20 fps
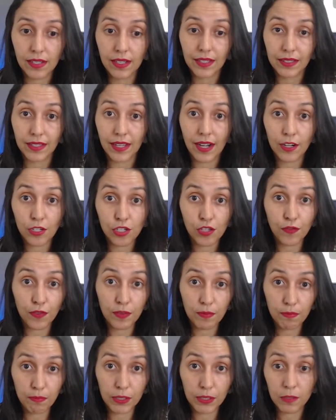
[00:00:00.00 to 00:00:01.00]
There are
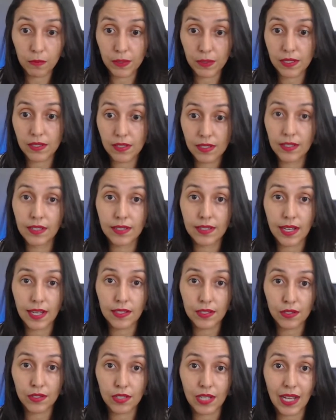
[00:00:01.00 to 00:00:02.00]
different purposes in this
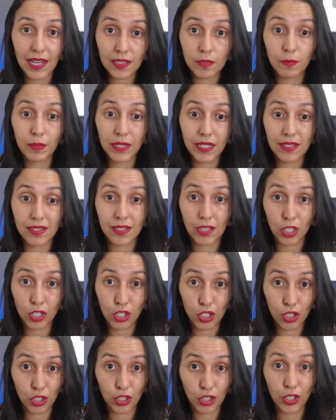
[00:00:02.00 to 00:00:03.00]
exercise, but it's a
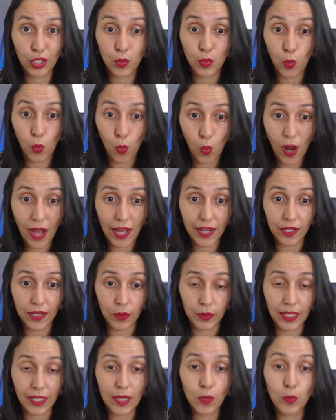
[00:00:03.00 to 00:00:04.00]
good one,
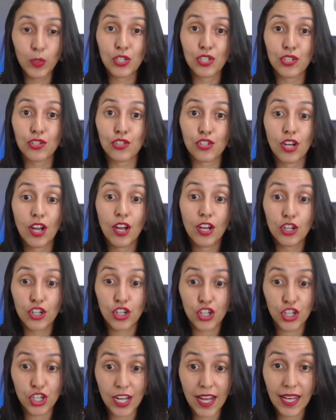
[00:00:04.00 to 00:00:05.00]
okay? Which is
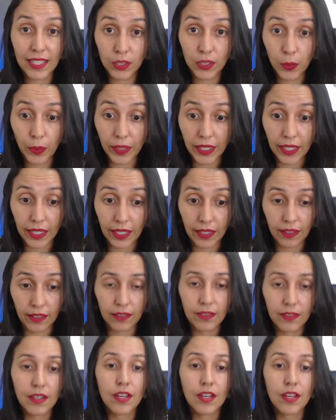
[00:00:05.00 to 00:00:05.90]
shadowing.